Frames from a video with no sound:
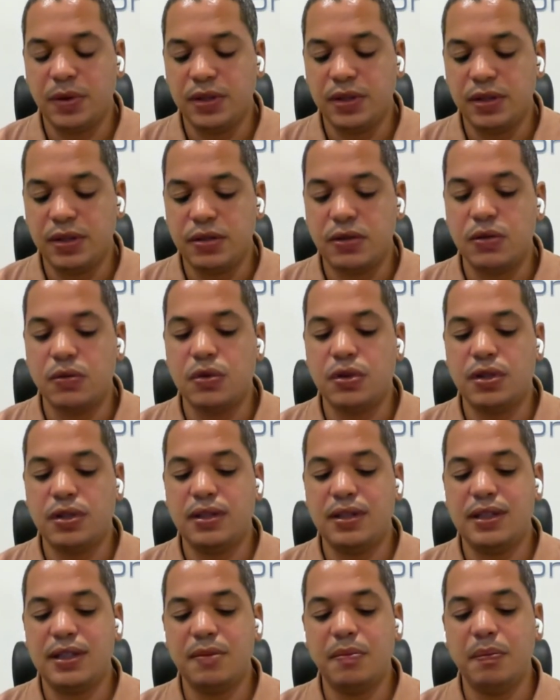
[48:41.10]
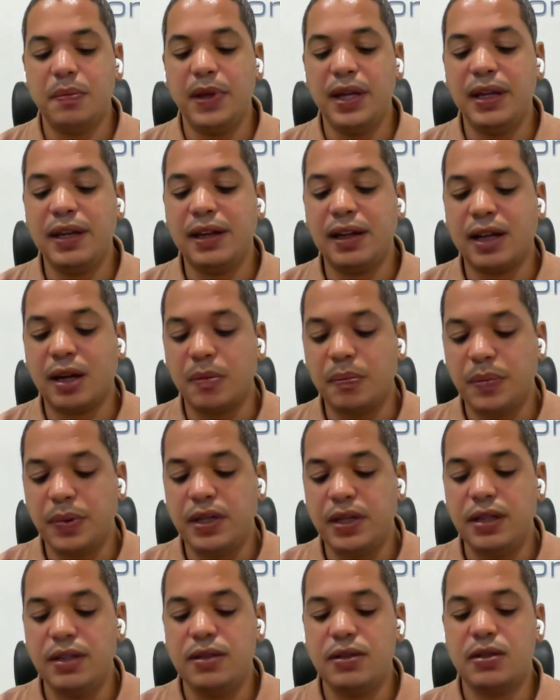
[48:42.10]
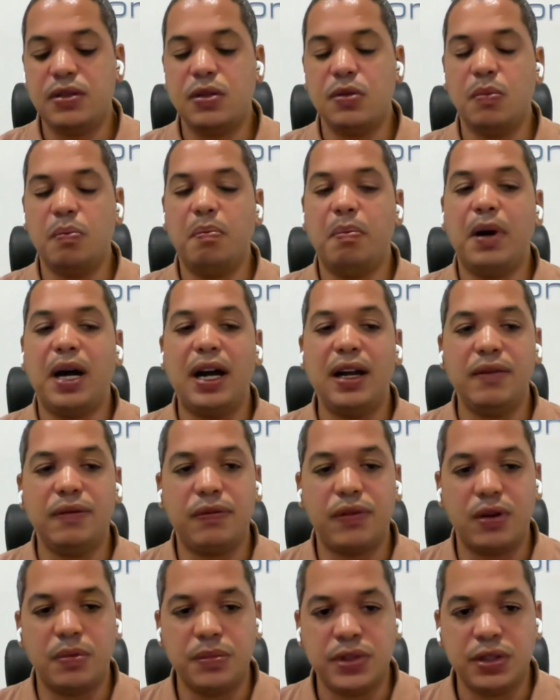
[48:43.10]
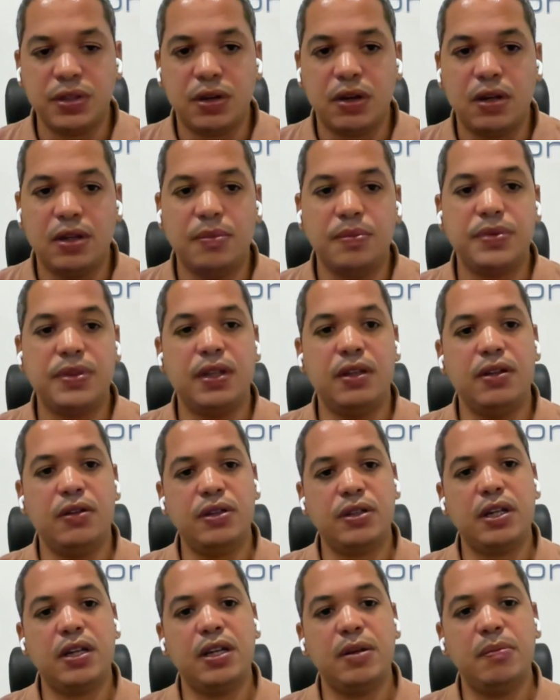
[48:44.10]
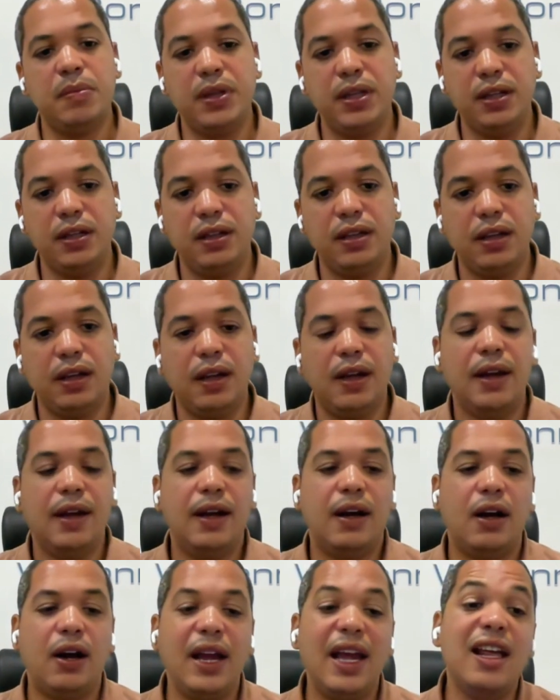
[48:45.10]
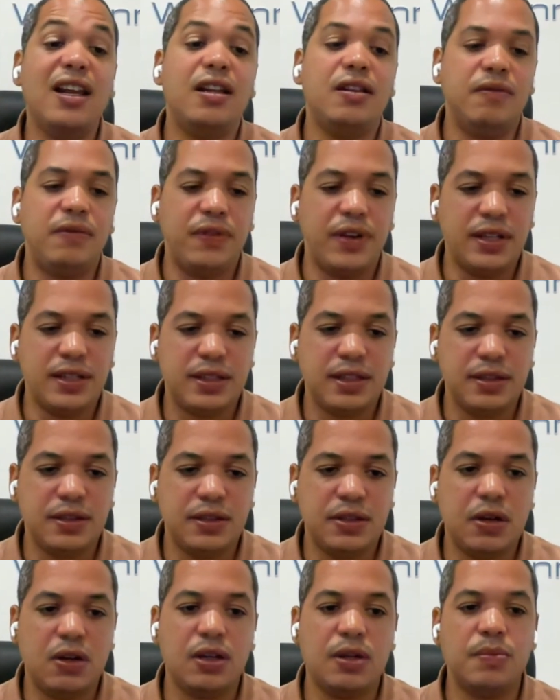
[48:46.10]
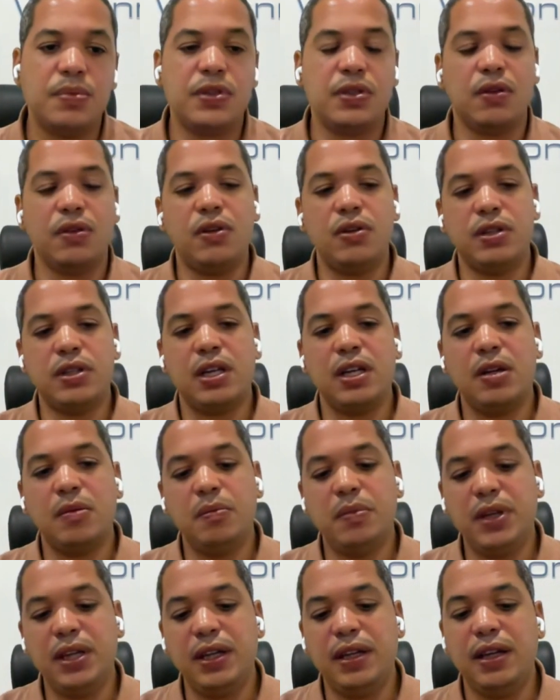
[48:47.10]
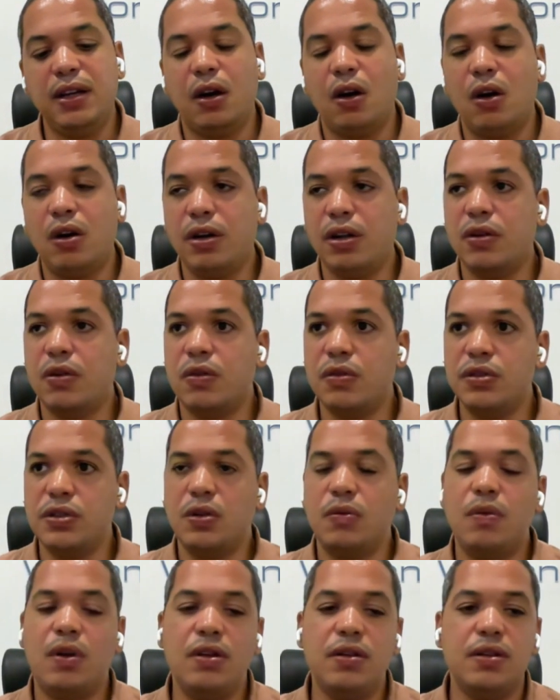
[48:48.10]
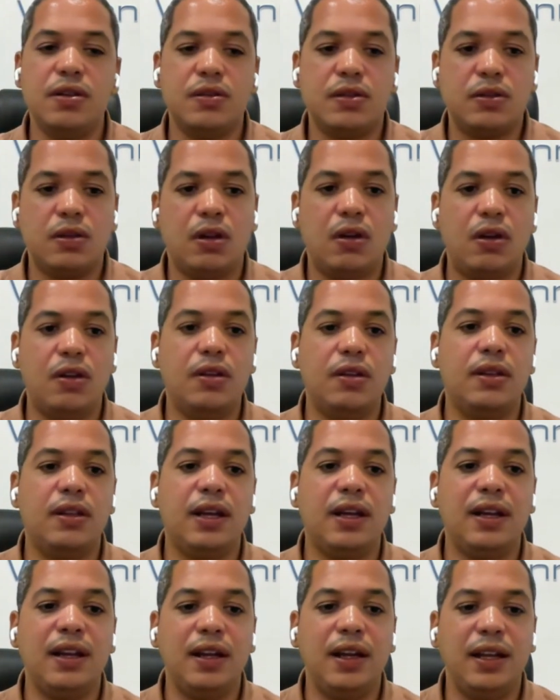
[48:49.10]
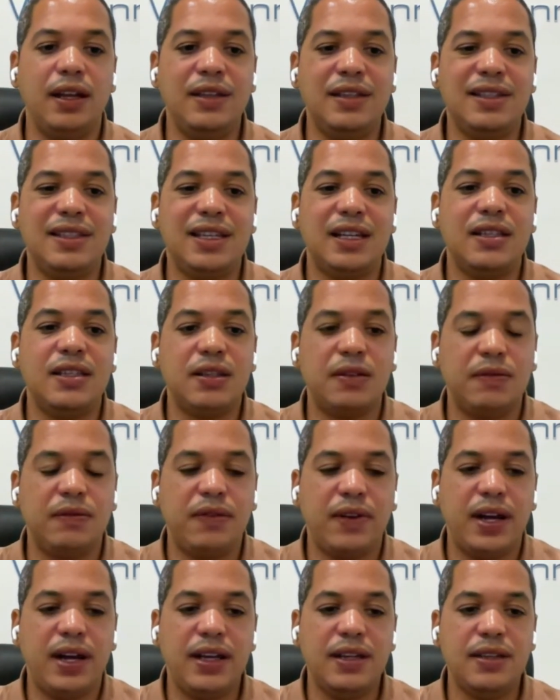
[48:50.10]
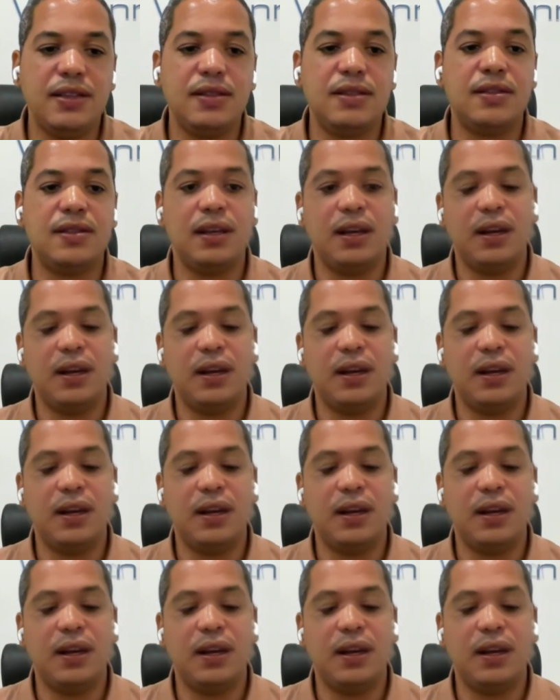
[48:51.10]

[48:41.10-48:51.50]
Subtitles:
institutions and big companies to buy from startups, and there's going to be and invest in startups. So there's going to be articles around this law that incentivize